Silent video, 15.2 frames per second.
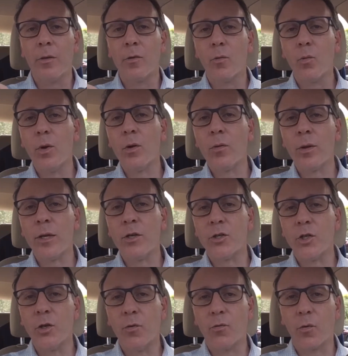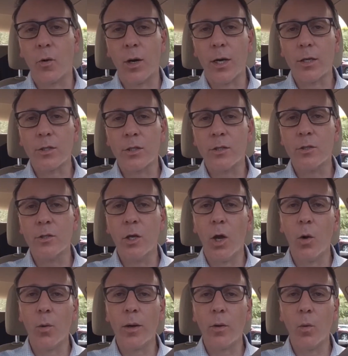The real issue for us is
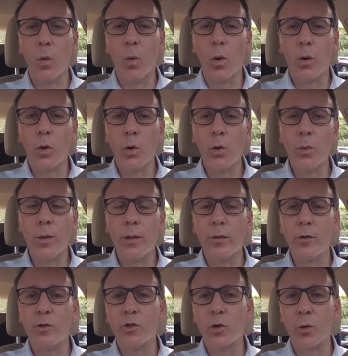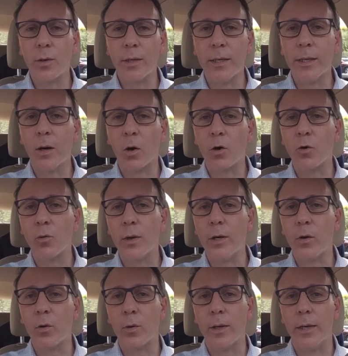knowing who in the journey our
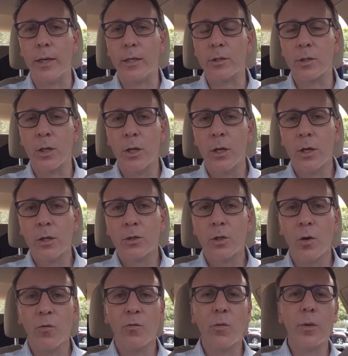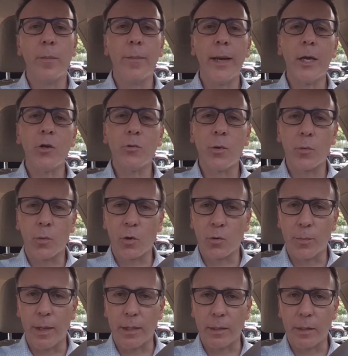greeter is. So, from the management
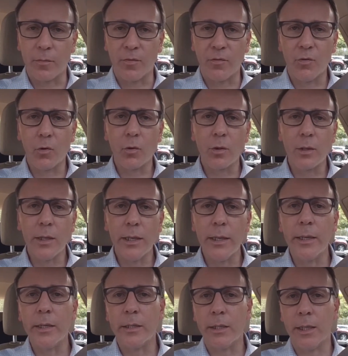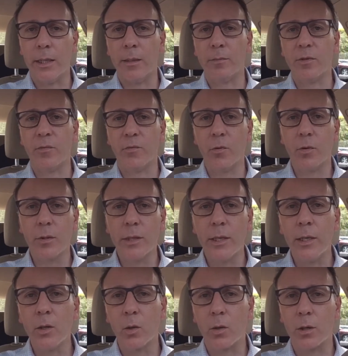perspective, if you're leading teams, if you're
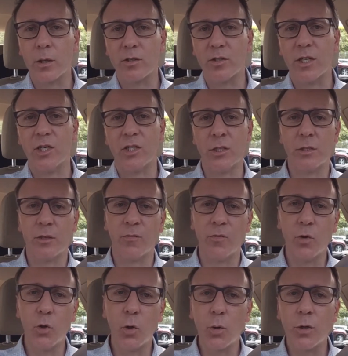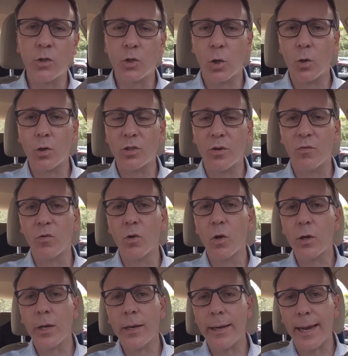leading organizations, if you're in charge of
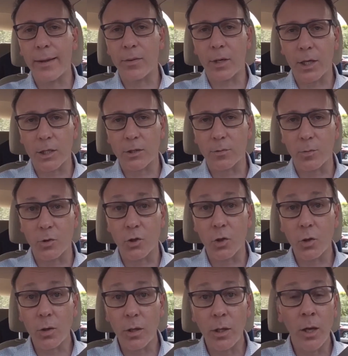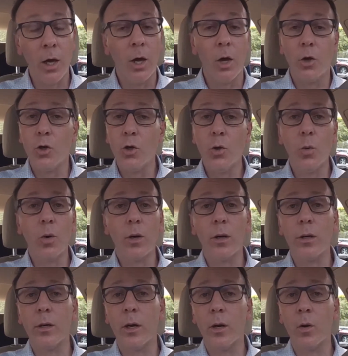looking at the customer journey, you want
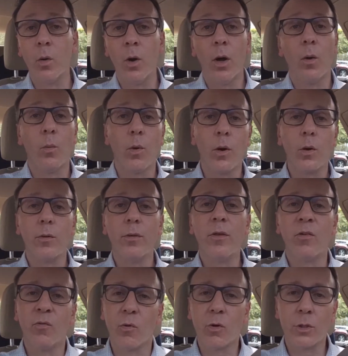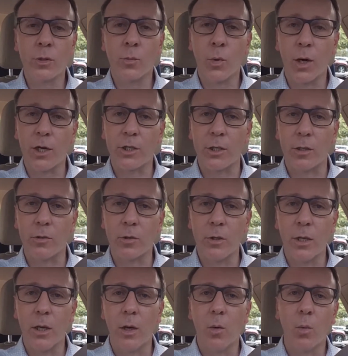to know where are these first impressions?
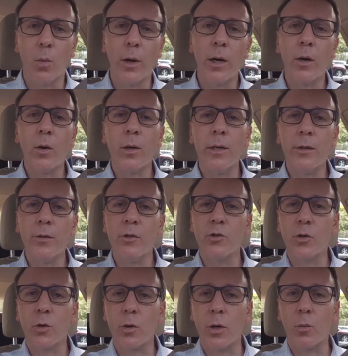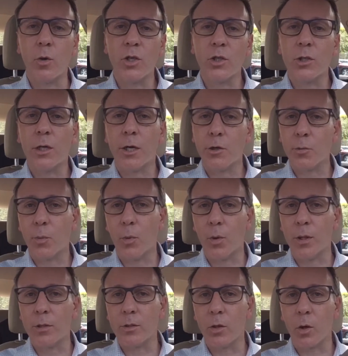Where in the journey, which touch
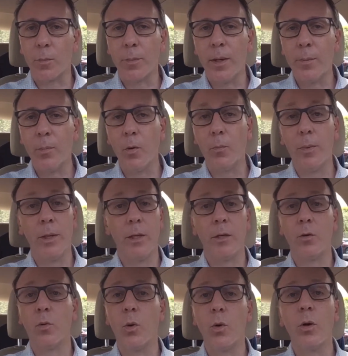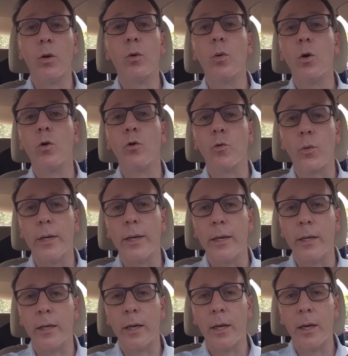points are people being quote unquote
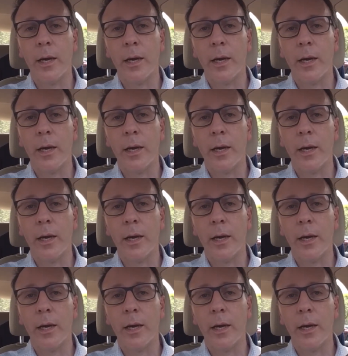greeted?